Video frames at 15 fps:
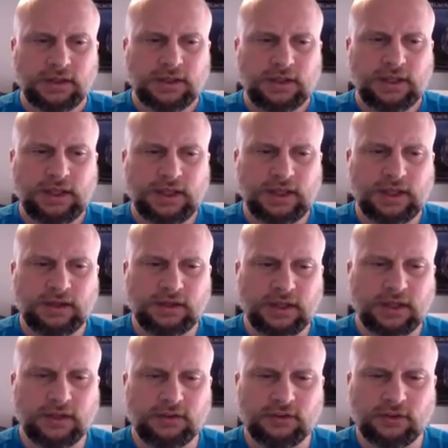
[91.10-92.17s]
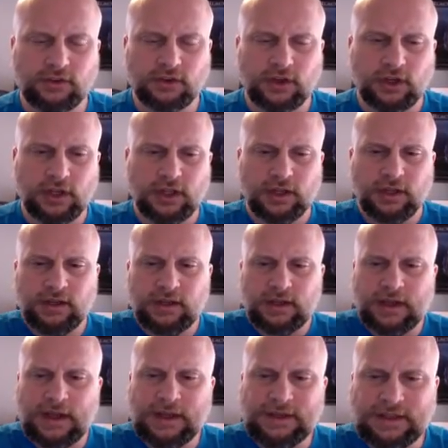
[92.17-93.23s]
and just call it,
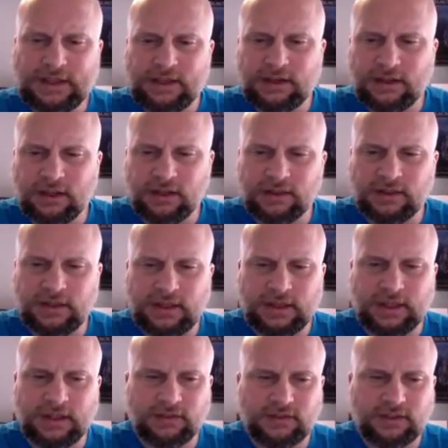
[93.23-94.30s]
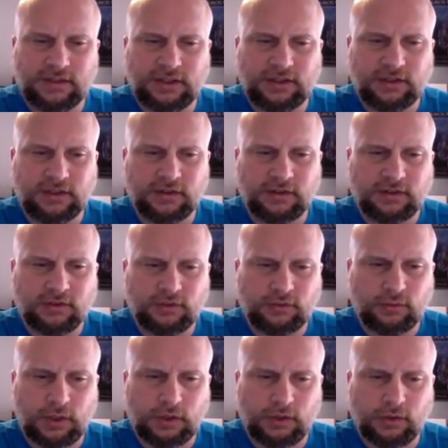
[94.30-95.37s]
I get a list here.
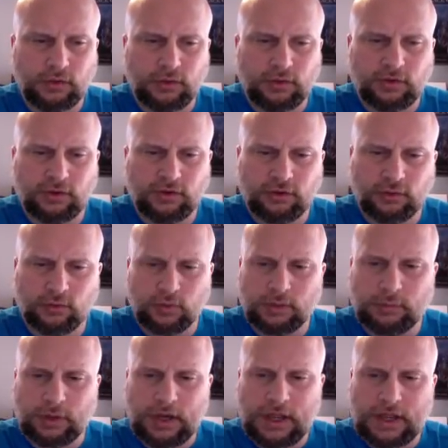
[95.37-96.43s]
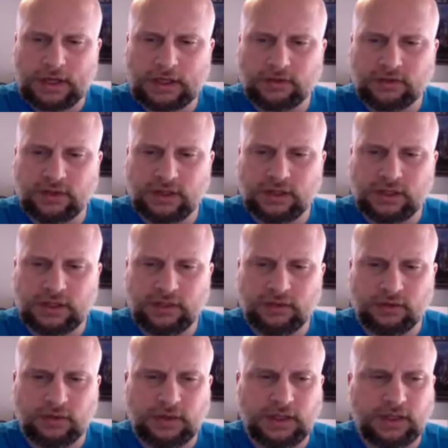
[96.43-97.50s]
Notice the square brackets on
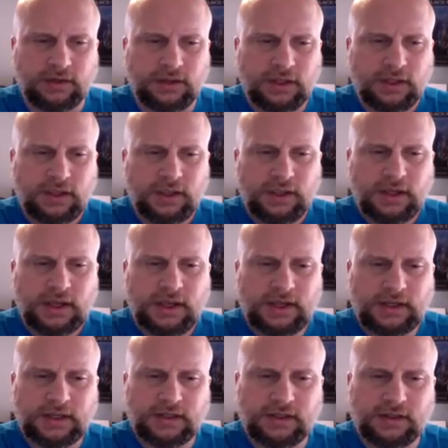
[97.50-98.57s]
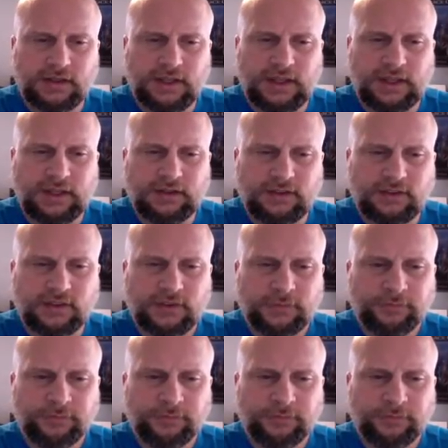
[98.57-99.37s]
either end. I get a list